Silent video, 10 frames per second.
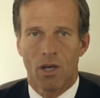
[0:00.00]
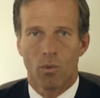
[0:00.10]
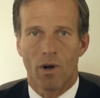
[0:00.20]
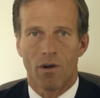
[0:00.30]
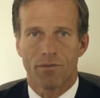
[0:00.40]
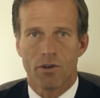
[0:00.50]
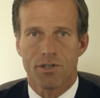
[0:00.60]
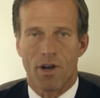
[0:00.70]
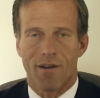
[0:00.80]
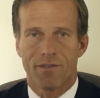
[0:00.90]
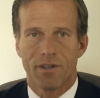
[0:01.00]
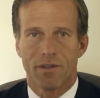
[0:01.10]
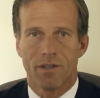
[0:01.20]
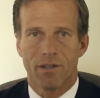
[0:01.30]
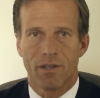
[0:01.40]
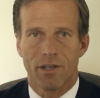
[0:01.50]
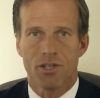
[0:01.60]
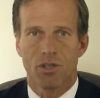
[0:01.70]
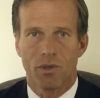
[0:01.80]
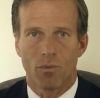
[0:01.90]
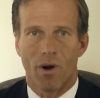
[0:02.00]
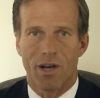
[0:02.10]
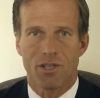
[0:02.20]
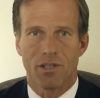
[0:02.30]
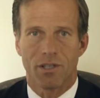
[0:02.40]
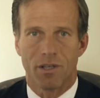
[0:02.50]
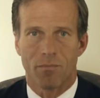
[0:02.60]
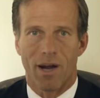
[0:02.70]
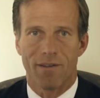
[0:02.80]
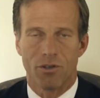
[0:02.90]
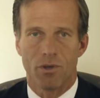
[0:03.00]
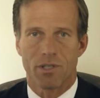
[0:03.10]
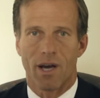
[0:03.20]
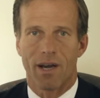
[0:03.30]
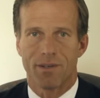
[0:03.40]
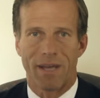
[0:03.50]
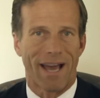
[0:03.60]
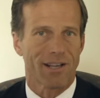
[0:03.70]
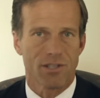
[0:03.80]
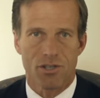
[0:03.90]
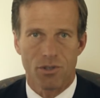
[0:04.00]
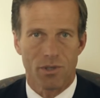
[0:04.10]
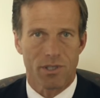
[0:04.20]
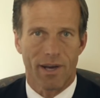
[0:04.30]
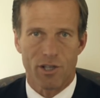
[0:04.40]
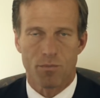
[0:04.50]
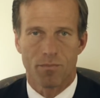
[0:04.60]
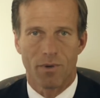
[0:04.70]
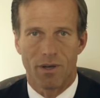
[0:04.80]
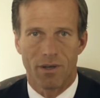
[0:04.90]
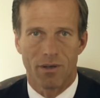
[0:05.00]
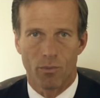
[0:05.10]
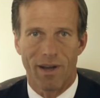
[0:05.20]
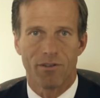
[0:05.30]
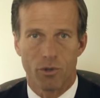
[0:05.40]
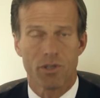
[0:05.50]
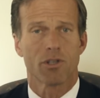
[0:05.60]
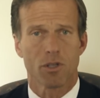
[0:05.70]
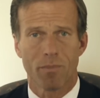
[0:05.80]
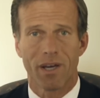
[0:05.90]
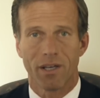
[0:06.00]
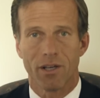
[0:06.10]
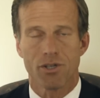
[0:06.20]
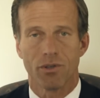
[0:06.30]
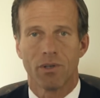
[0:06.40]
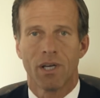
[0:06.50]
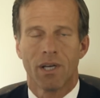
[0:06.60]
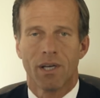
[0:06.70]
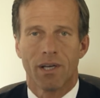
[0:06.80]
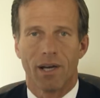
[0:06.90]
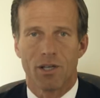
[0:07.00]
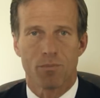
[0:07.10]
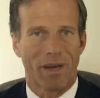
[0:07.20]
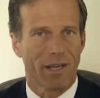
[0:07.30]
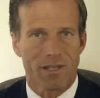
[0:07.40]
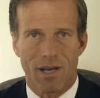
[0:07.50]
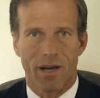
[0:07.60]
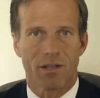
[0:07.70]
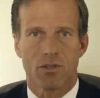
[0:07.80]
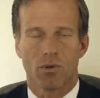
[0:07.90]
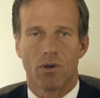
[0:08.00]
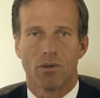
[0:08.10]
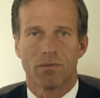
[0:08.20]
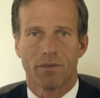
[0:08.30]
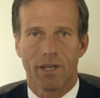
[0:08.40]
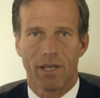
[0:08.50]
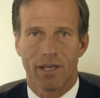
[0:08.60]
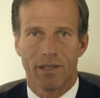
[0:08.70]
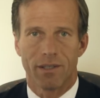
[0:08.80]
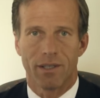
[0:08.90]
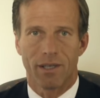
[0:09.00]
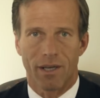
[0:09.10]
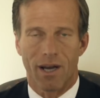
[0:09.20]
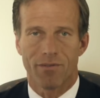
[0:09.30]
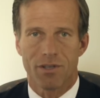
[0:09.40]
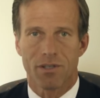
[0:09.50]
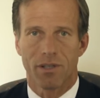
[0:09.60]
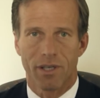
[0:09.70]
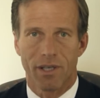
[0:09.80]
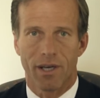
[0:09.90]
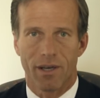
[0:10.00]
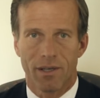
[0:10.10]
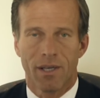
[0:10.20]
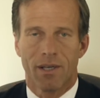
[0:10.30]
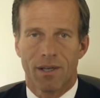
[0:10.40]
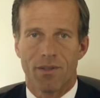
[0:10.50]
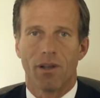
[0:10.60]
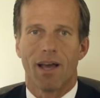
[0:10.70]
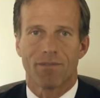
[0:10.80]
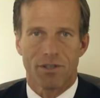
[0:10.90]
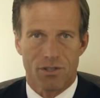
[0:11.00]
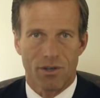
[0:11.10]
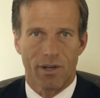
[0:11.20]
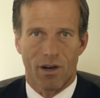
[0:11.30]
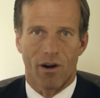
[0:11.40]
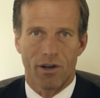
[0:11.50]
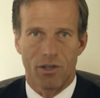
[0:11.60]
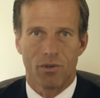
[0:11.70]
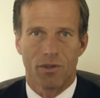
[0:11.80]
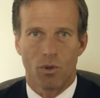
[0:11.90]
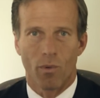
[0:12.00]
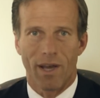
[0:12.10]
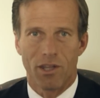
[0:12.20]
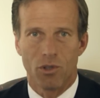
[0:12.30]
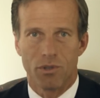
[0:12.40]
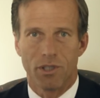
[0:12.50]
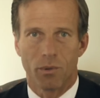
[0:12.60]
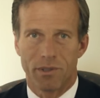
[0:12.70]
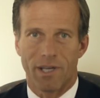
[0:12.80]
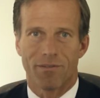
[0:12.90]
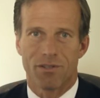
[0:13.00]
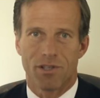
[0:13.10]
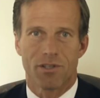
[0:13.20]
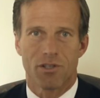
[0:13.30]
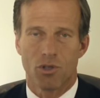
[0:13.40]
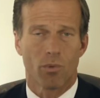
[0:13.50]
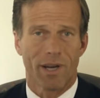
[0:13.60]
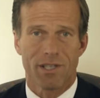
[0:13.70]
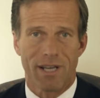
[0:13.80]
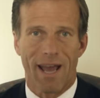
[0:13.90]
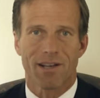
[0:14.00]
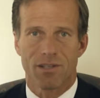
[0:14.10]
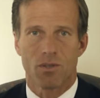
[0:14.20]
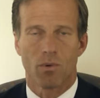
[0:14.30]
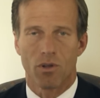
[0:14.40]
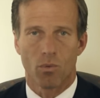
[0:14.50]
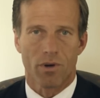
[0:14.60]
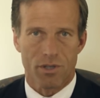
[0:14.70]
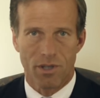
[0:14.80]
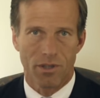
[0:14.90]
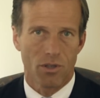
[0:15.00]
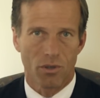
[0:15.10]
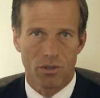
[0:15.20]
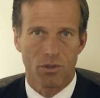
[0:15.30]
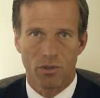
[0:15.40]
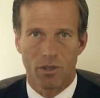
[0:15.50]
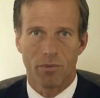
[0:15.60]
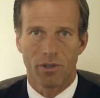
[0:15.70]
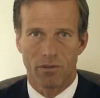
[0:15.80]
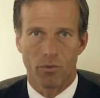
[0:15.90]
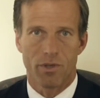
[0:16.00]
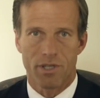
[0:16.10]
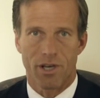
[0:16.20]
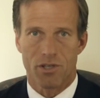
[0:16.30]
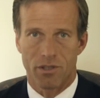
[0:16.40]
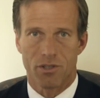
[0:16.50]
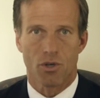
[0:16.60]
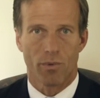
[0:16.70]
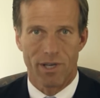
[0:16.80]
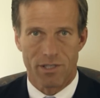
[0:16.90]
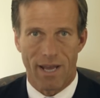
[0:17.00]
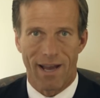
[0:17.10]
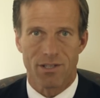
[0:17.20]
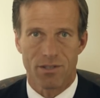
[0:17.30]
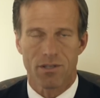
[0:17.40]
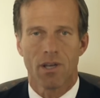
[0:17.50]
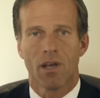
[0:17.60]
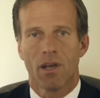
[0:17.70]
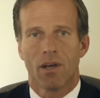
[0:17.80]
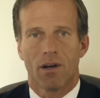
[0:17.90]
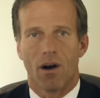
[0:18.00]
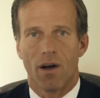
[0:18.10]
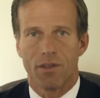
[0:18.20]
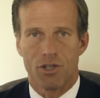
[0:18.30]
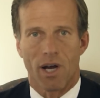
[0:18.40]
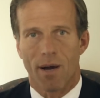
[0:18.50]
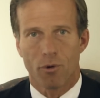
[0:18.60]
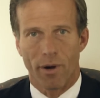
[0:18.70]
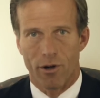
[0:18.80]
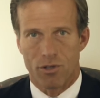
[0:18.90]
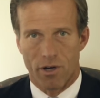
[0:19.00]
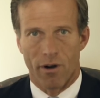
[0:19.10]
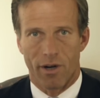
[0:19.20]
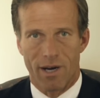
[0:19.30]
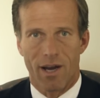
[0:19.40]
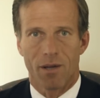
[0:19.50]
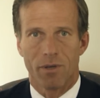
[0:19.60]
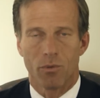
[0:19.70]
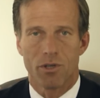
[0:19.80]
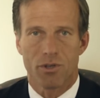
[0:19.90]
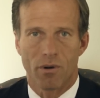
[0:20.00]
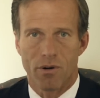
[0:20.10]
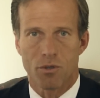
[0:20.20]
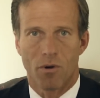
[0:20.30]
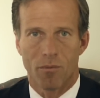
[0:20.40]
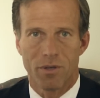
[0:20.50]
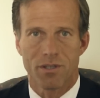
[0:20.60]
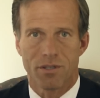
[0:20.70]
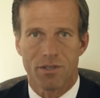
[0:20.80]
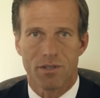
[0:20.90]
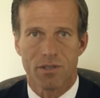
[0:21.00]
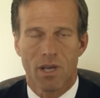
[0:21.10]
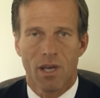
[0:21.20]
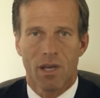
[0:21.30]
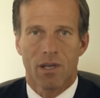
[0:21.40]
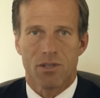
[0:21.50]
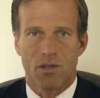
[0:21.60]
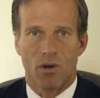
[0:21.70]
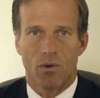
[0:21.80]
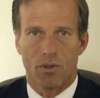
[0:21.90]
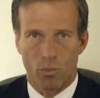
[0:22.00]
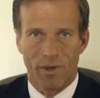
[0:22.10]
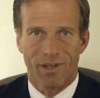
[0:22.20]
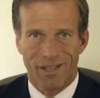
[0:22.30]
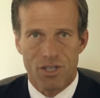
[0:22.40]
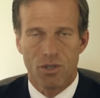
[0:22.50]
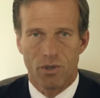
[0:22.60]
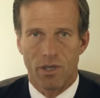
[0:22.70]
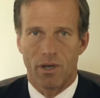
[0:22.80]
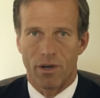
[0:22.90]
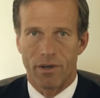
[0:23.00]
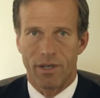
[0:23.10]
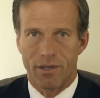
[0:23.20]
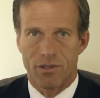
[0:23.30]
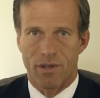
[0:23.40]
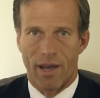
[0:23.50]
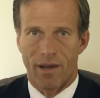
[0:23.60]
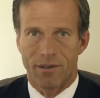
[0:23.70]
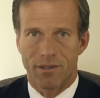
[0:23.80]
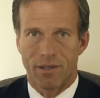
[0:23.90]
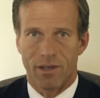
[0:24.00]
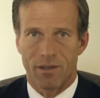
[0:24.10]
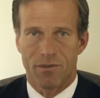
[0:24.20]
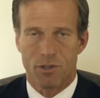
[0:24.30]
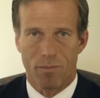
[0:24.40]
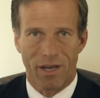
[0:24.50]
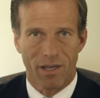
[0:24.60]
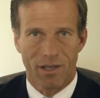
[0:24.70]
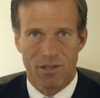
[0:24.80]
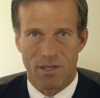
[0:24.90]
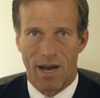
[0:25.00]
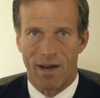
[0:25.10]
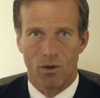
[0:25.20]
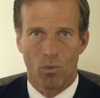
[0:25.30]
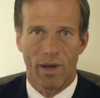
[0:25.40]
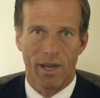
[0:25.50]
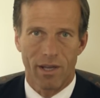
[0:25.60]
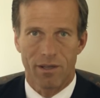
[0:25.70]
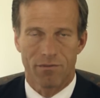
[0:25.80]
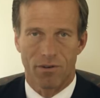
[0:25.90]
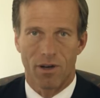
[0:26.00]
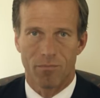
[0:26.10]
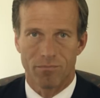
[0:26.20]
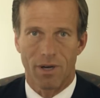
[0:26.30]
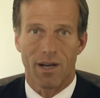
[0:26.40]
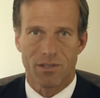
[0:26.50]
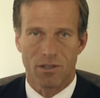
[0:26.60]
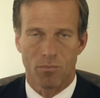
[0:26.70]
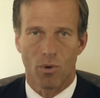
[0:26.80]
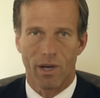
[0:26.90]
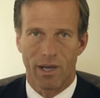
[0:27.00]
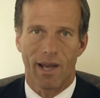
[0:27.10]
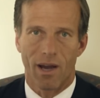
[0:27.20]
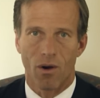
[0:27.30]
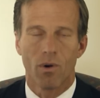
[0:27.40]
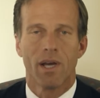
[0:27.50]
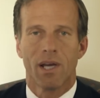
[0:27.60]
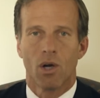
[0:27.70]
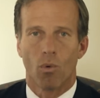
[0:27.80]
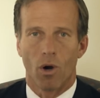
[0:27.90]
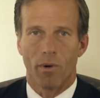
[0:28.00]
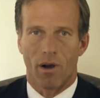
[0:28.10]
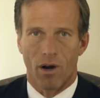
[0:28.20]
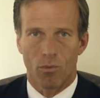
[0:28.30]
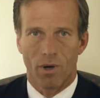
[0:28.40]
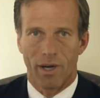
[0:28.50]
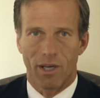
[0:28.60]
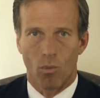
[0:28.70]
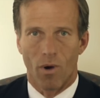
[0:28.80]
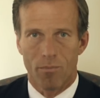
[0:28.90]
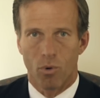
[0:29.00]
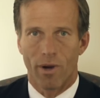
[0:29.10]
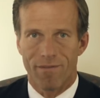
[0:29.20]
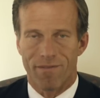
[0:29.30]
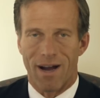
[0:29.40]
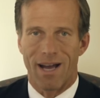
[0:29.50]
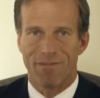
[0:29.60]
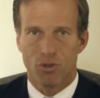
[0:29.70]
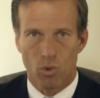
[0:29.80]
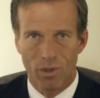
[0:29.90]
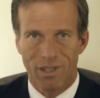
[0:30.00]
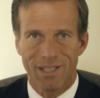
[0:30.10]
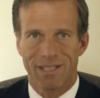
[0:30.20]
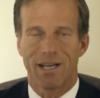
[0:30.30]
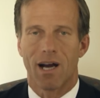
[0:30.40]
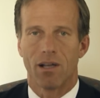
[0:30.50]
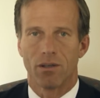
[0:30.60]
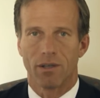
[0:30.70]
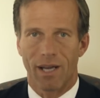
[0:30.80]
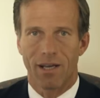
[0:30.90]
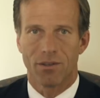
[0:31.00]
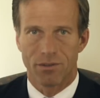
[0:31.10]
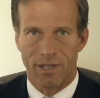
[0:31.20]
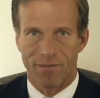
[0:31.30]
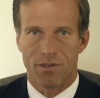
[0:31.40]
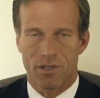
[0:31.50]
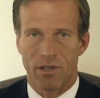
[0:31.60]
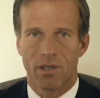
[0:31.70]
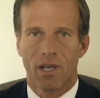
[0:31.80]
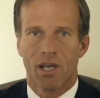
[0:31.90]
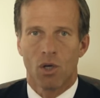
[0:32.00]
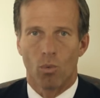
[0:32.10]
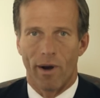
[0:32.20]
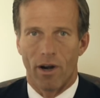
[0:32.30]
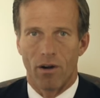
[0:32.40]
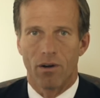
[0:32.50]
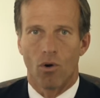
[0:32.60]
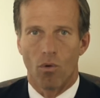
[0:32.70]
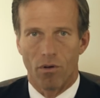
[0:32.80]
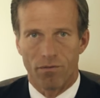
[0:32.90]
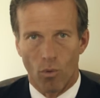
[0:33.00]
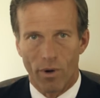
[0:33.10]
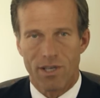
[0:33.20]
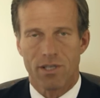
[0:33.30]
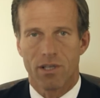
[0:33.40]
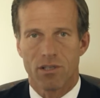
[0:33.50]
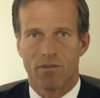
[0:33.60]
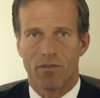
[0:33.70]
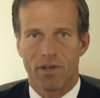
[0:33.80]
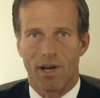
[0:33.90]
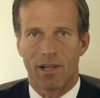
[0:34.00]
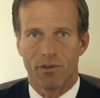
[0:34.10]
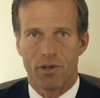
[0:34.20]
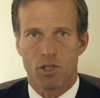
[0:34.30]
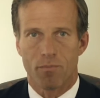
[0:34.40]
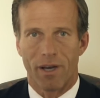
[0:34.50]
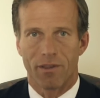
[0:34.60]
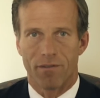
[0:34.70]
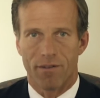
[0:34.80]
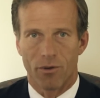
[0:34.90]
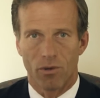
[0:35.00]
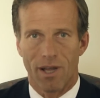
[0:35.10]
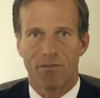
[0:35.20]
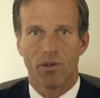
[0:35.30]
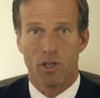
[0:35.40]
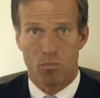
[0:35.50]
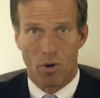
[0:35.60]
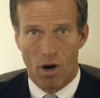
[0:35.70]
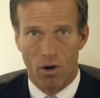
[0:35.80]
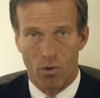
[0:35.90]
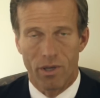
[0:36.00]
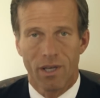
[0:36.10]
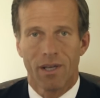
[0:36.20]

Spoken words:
Well, first off, the issue in Washington, in my view, is not a tax issue, it's not a revenue issue, it's a spending issue. Spending is out of control, and obviously the left is going to argue that the way that you deal with deficits is you raise taxes. Well, the worst thing that you can do in the middle of a recession is to raise taxes on the job creators in our economy, which are our small businesses. So the real issue here is that spending has gotten away from us to the point now where we are running a $1.5 trillion annual deficit, where over 40 cents of every dollar that is spent at the federal level is borrowed.